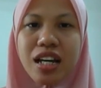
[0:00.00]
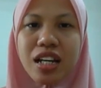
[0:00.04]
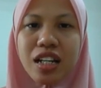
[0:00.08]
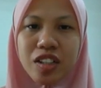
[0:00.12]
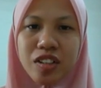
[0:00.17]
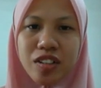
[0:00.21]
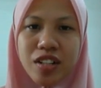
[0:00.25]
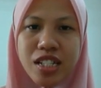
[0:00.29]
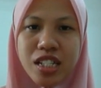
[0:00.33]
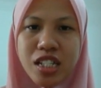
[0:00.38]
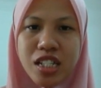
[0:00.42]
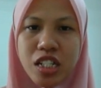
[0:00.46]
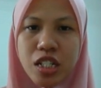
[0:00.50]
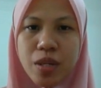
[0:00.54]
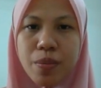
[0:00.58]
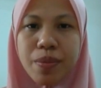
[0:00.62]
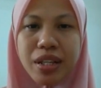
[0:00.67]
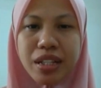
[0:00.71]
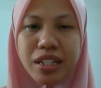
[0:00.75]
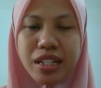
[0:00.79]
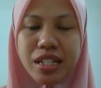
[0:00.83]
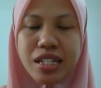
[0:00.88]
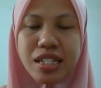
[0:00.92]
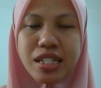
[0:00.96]
Transition
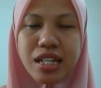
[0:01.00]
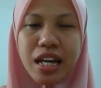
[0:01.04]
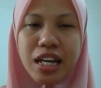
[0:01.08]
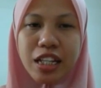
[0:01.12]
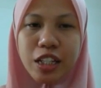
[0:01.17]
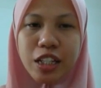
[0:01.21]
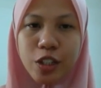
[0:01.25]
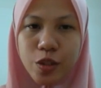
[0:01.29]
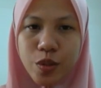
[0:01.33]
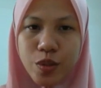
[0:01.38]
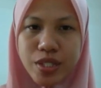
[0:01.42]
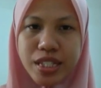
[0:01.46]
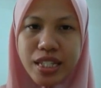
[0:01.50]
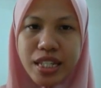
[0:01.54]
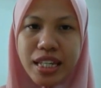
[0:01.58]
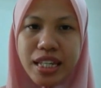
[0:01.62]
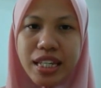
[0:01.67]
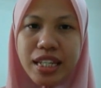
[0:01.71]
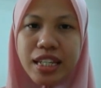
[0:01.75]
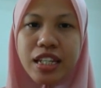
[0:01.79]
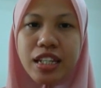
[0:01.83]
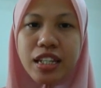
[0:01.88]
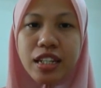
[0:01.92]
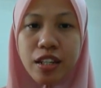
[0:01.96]
metals are used
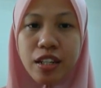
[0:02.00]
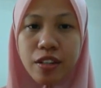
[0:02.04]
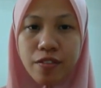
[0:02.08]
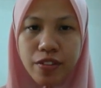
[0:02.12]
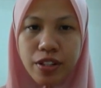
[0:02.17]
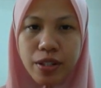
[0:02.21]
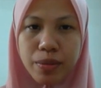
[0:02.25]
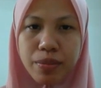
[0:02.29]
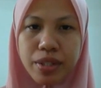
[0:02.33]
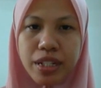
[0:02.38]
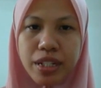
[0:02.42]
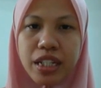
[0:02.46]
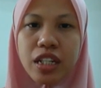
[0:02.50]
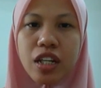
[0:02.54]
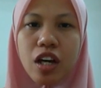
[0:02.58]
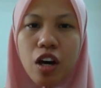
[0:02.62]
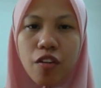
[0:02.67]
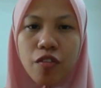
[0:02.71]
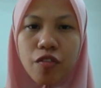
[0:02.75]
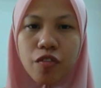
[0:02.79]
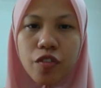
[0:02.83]
in the development of